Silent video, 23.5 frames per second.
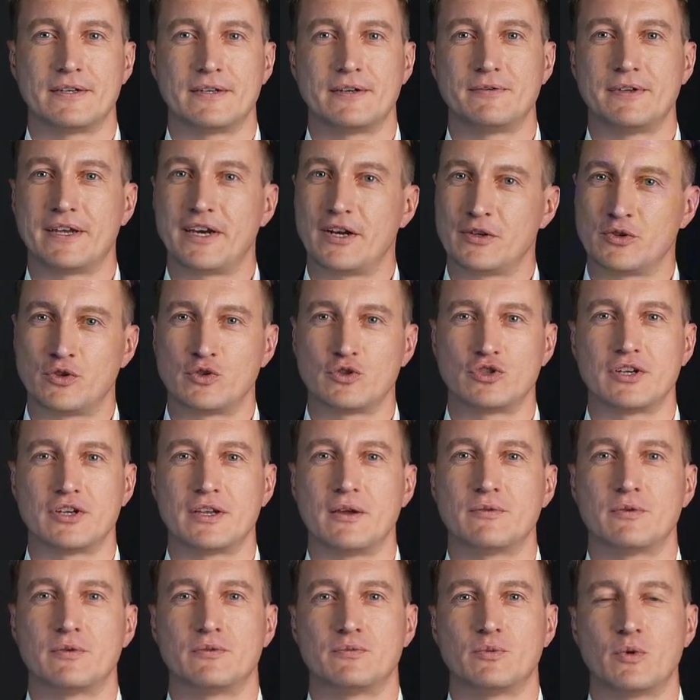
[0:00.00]
The illusion
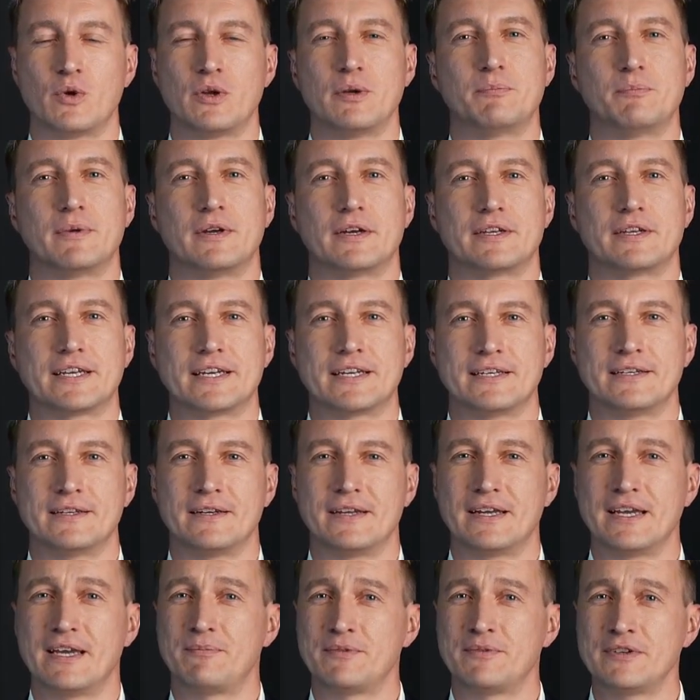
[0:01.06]
of affordability
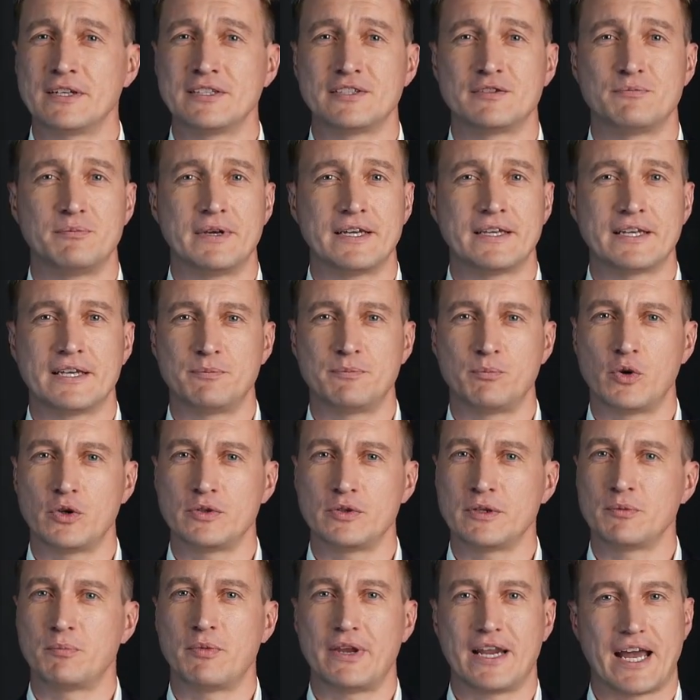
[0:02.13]
keeps us spending more
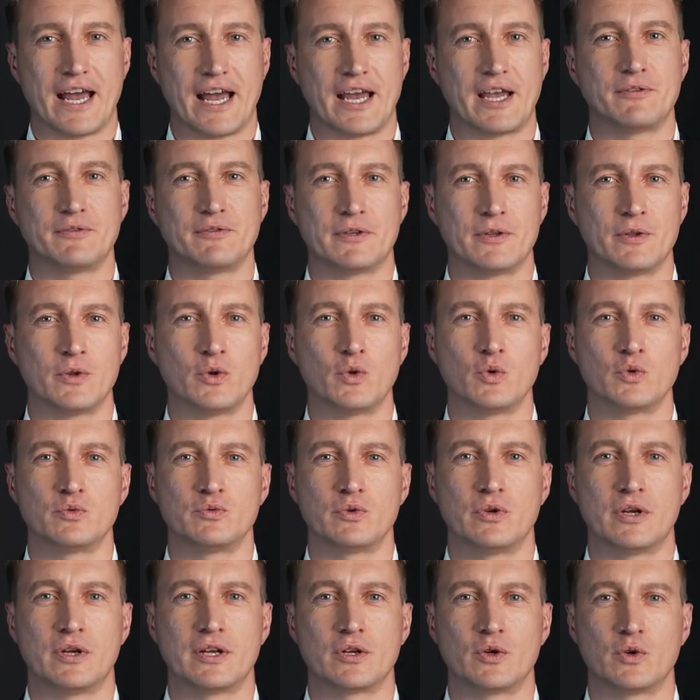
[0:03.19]
than we have
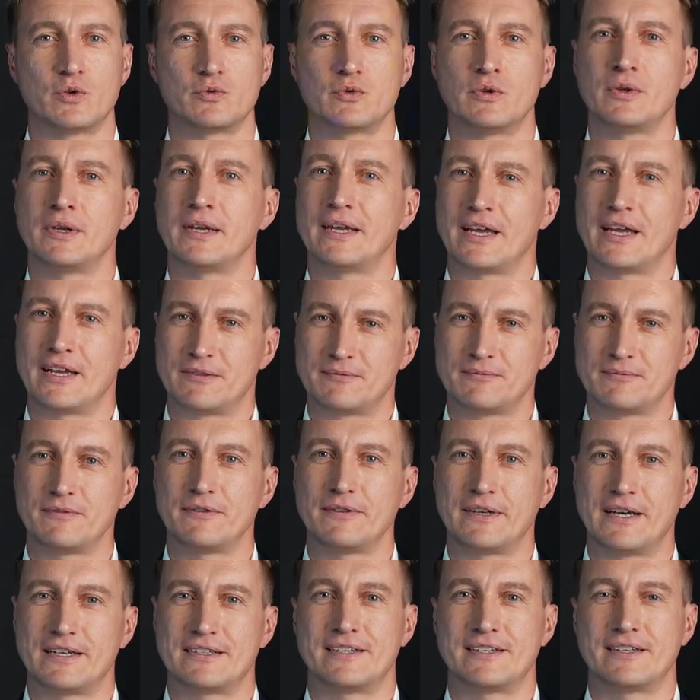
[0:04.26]
over and over again.
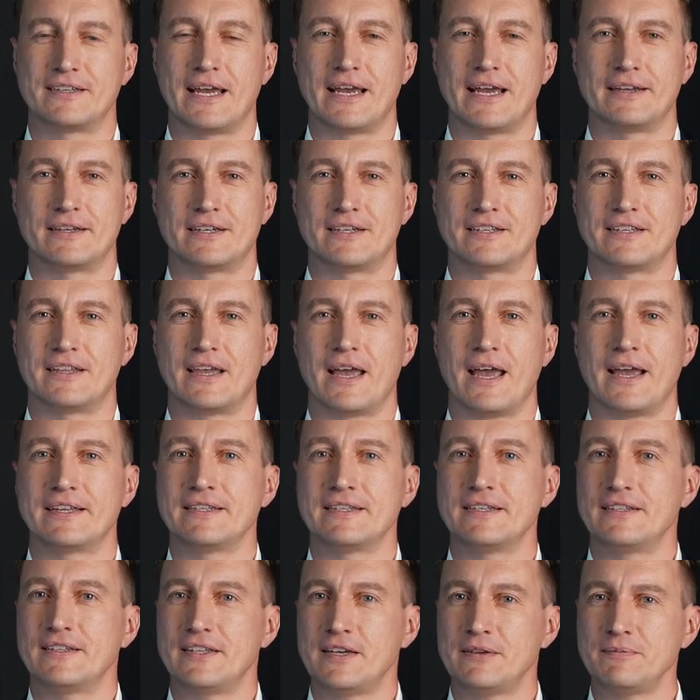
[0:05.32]
It's debt disguised
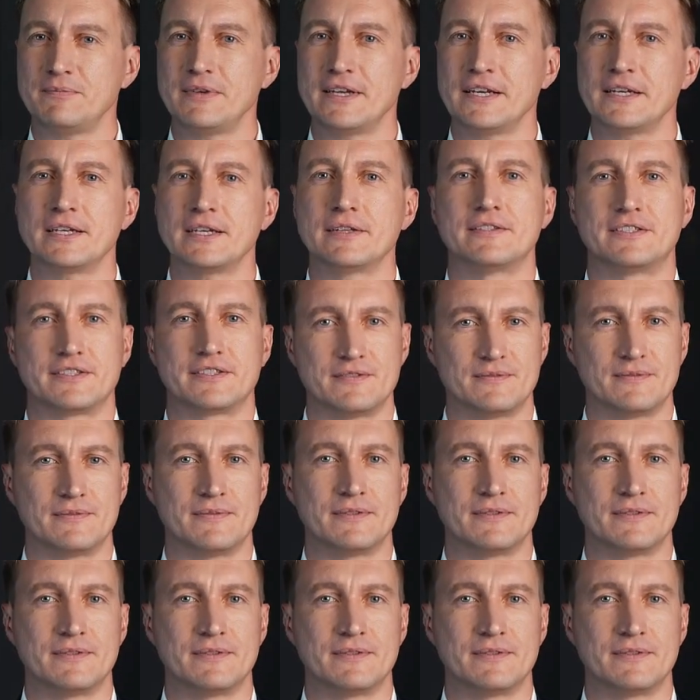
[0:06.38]
as convenience.